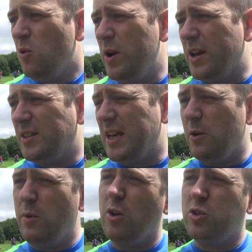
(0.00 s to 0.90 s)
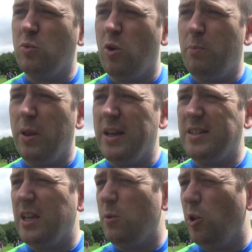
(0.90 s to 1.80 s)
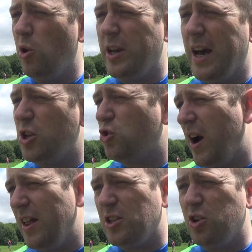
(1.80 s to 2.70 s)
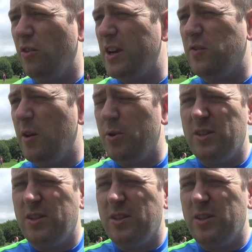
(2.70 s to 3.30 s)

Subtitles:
we can say that we've got some good players here that we're looking at and trialists and all the rest of it.